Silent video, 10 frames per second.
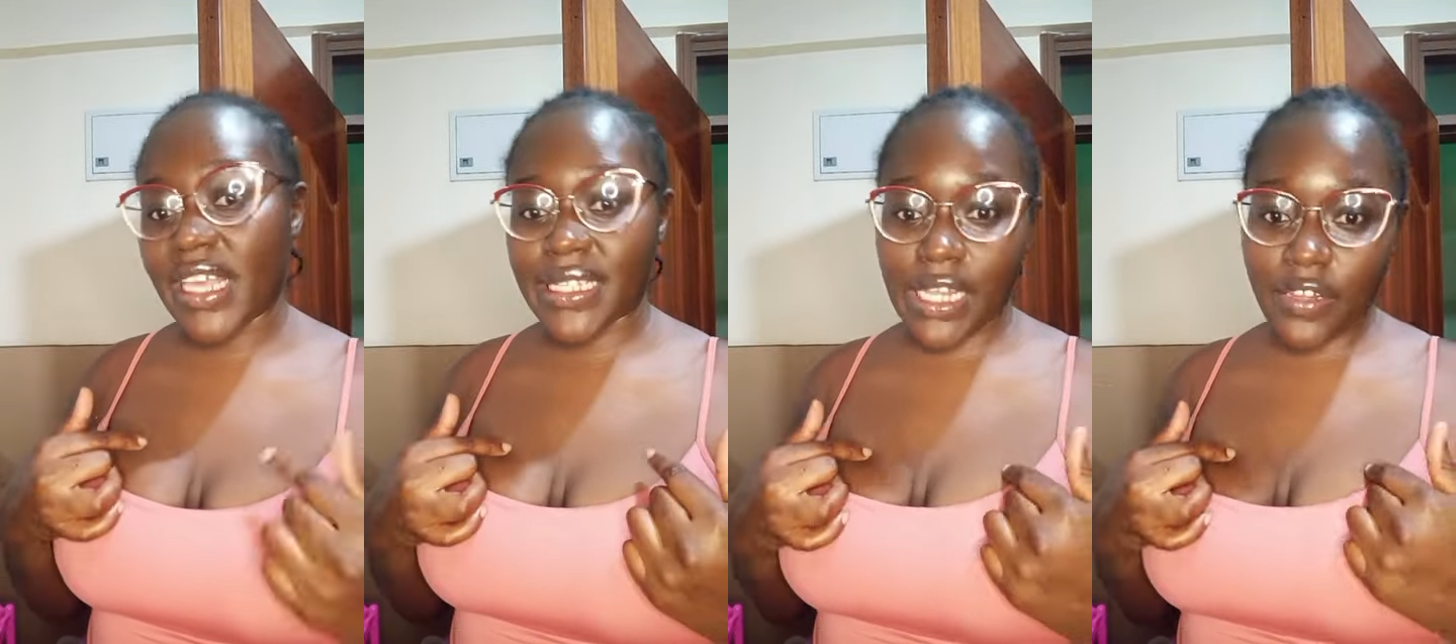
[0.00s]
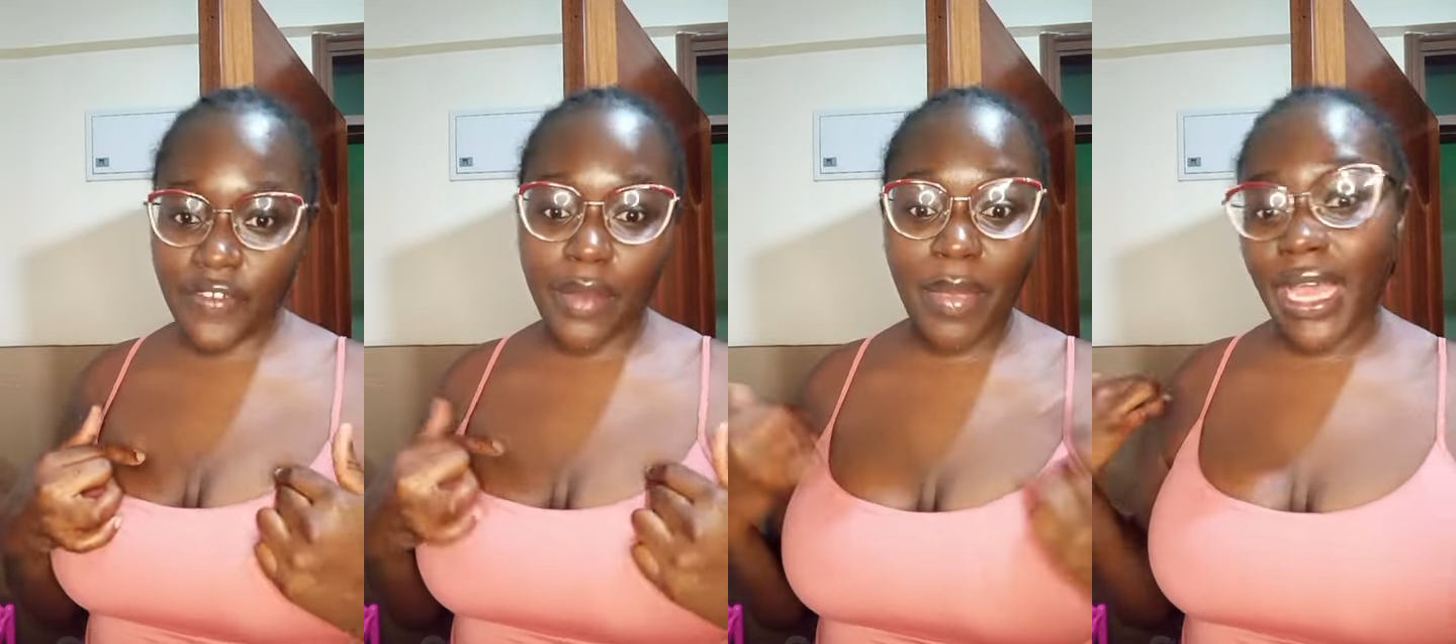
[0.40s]
myself
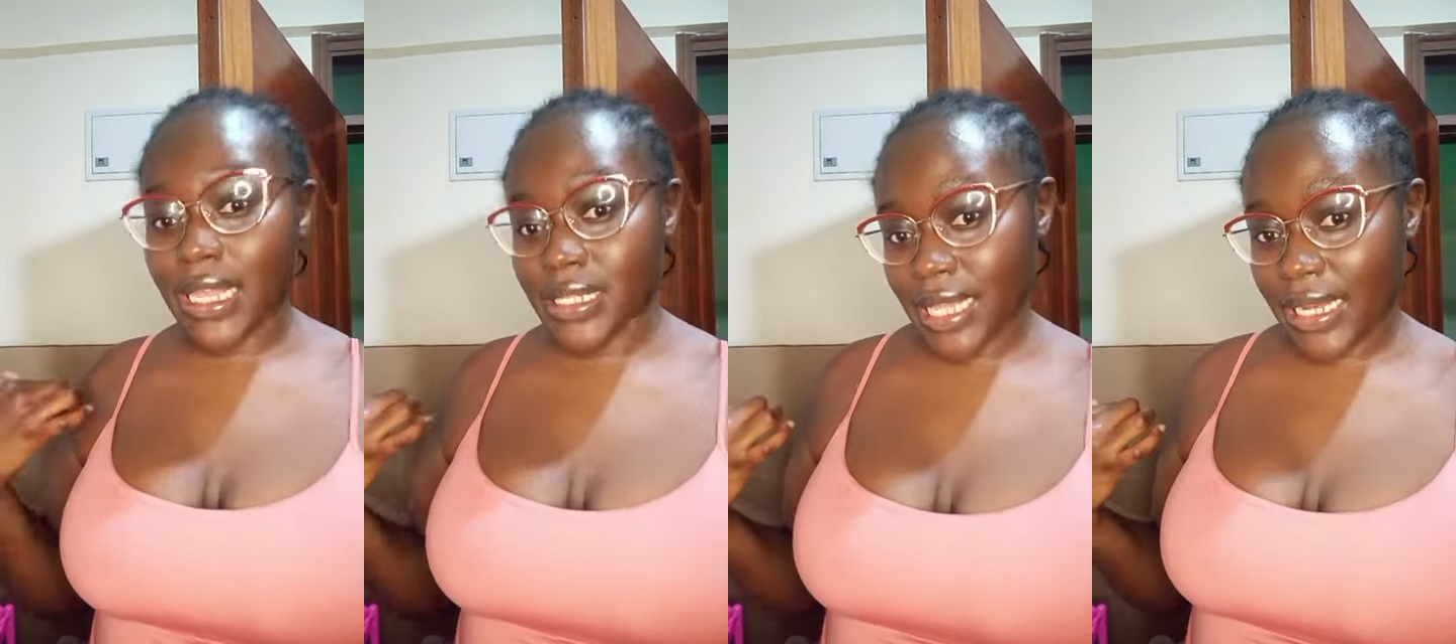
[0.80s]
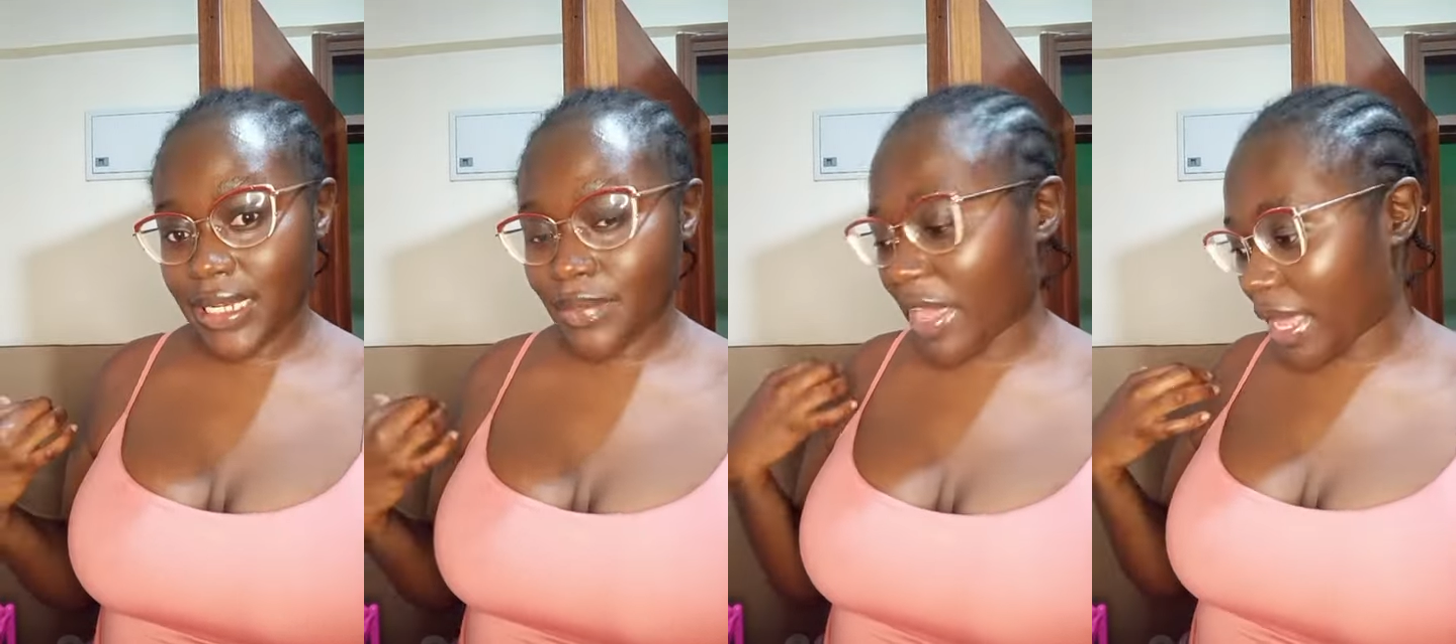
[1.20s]
and my
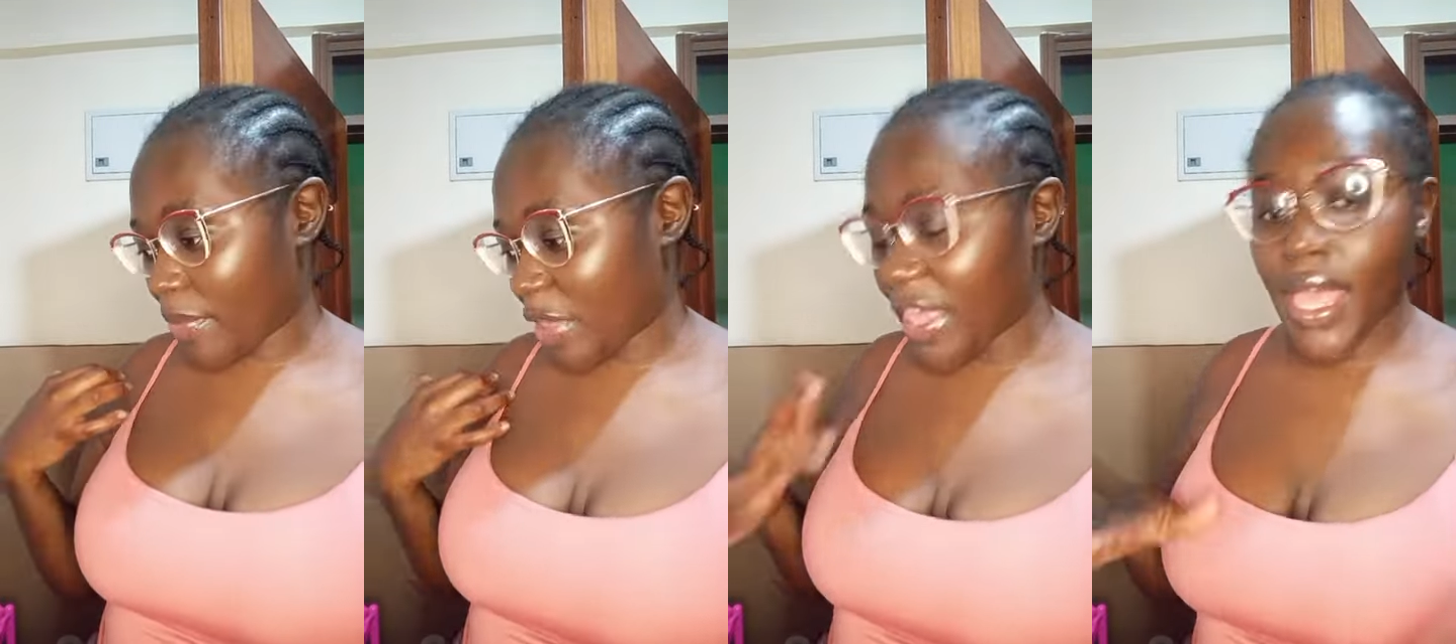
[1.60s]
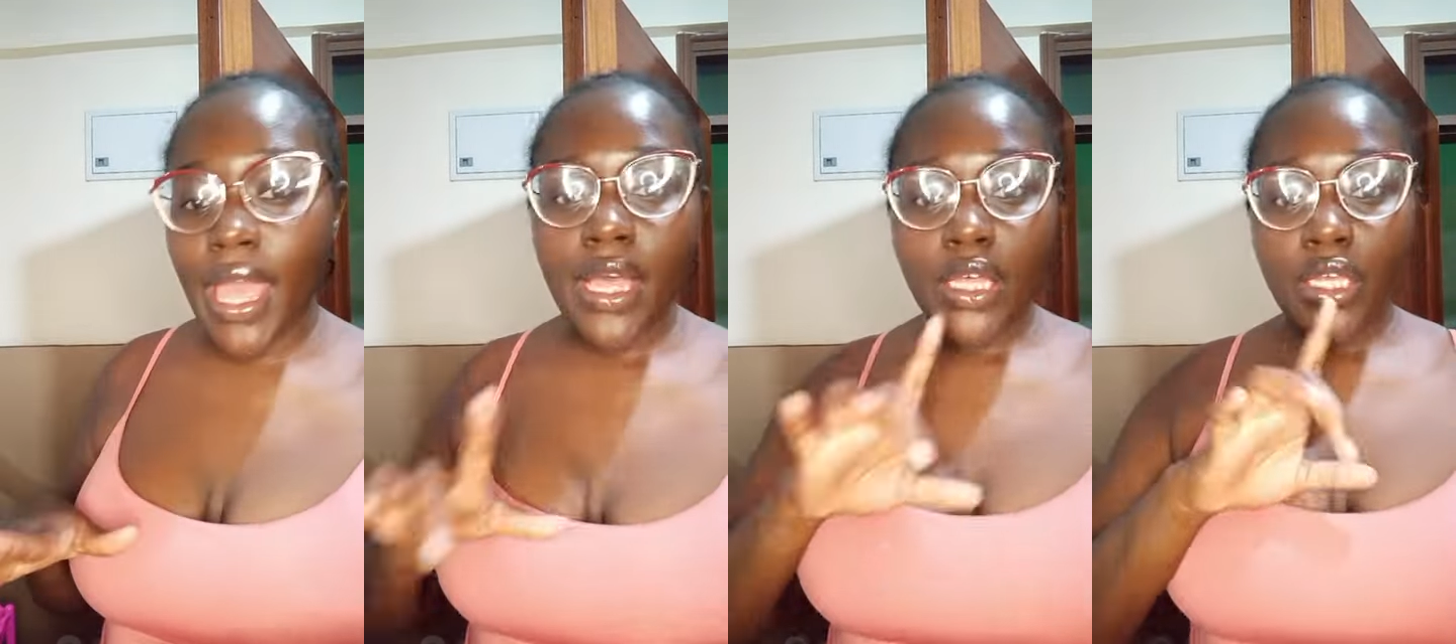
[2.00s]
son, my baby.
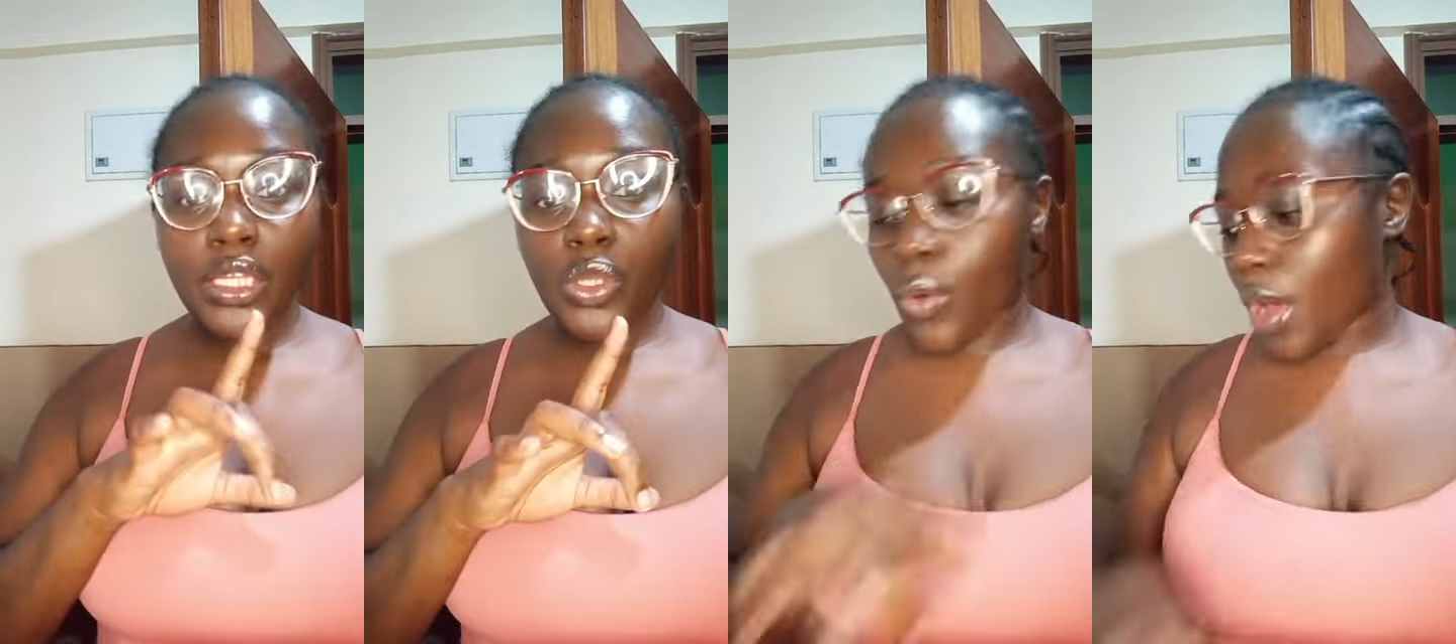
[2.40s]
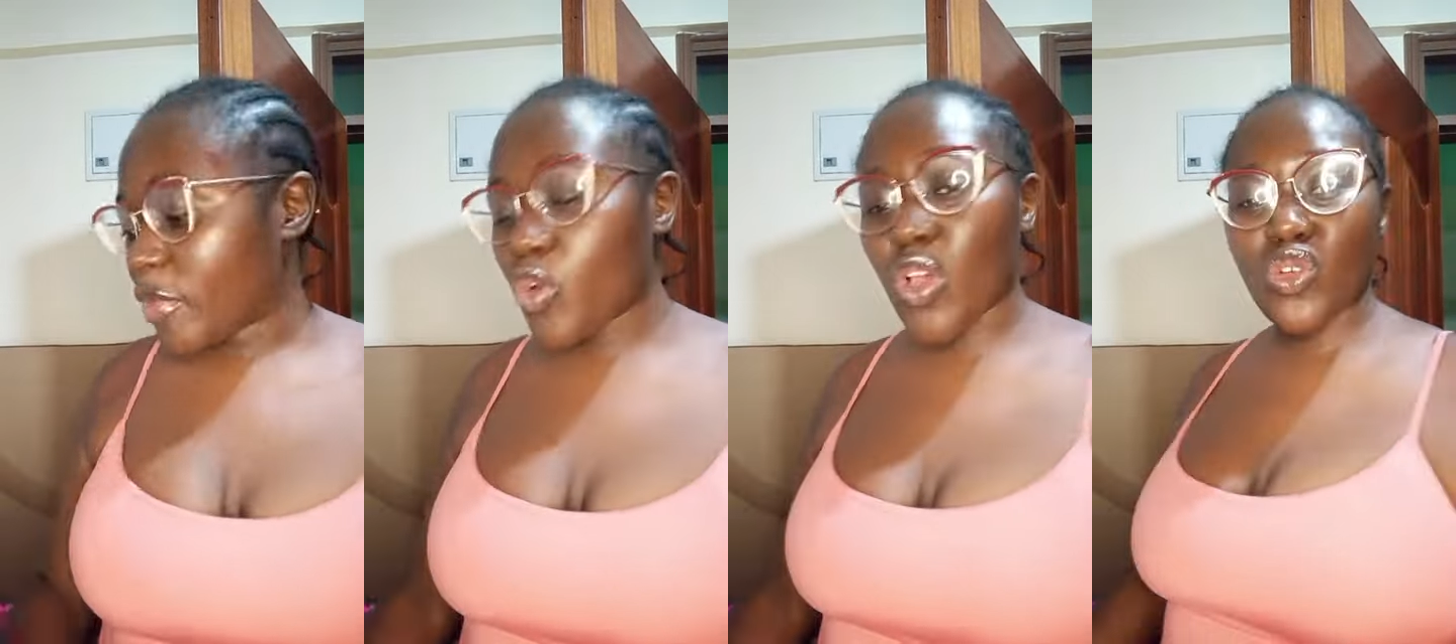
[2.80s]
So I'm
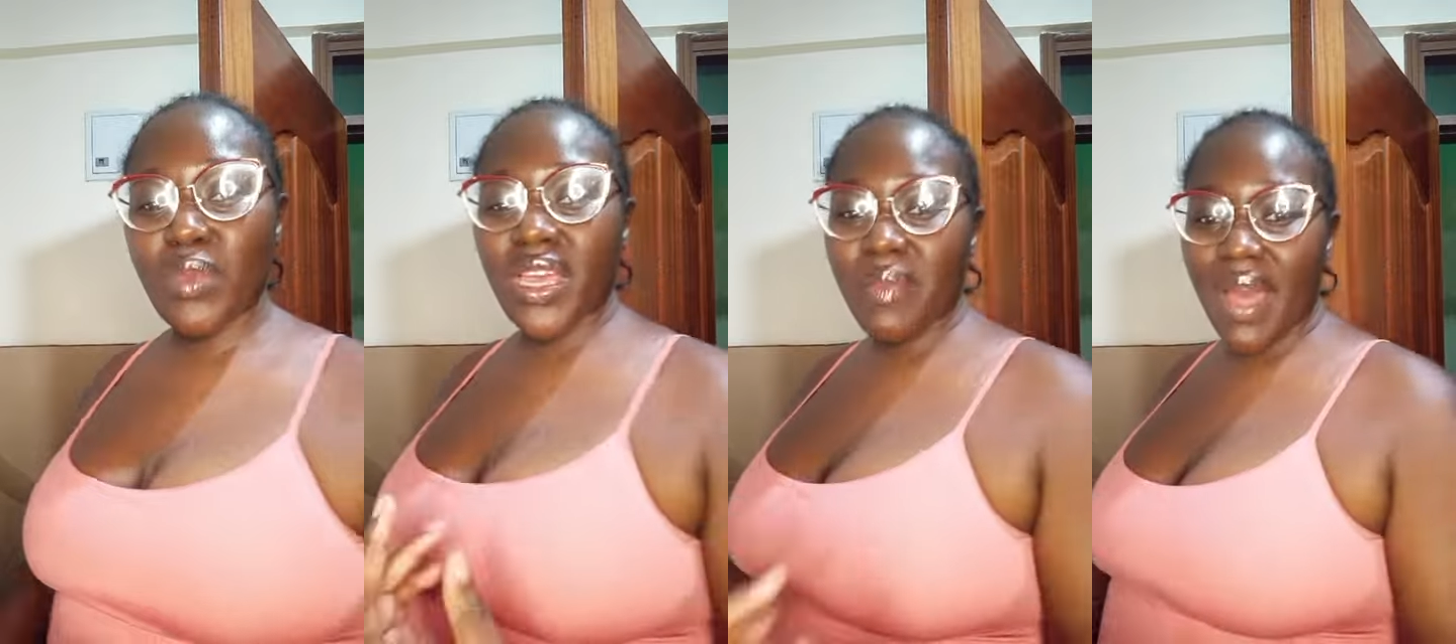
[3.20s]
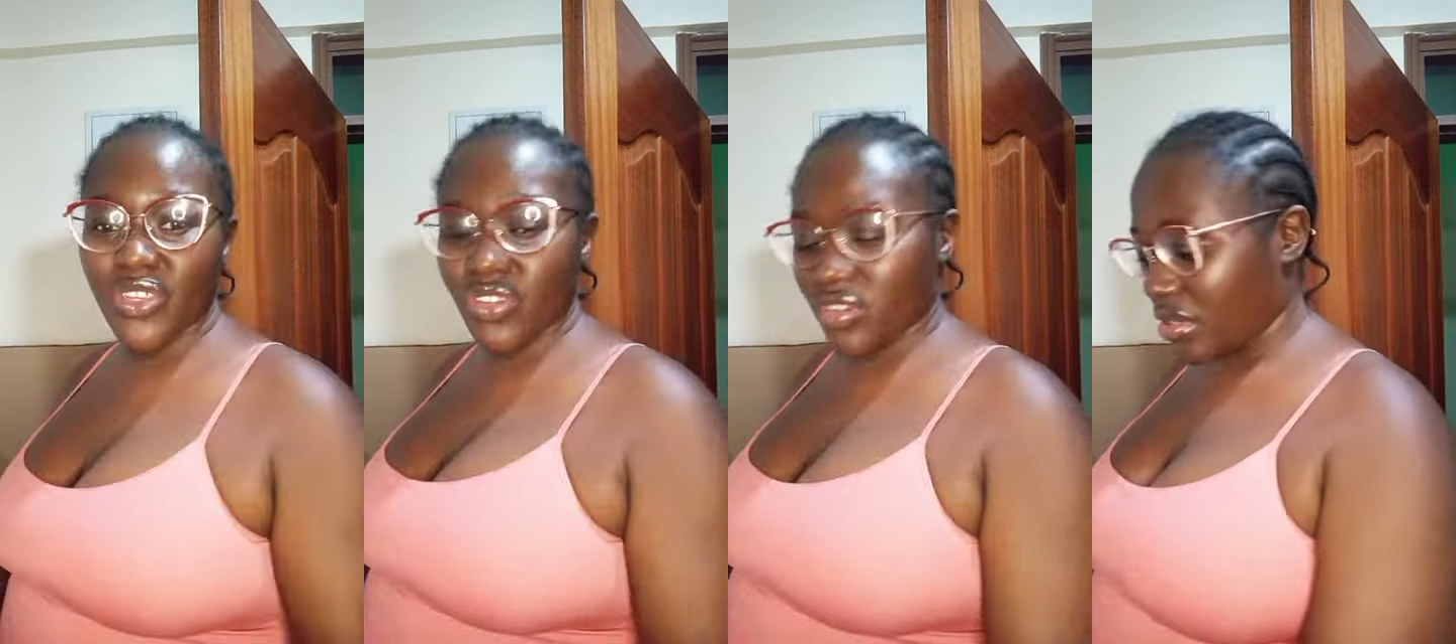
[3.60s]
not going to make
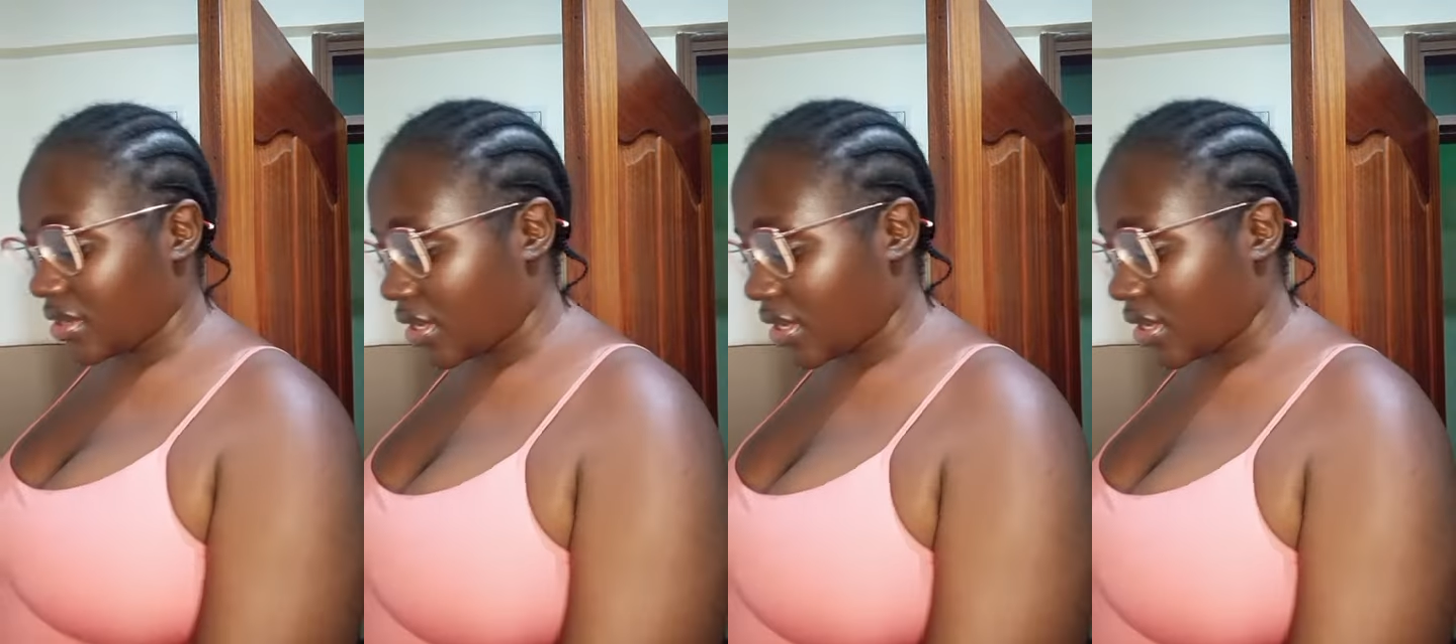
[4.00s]
much,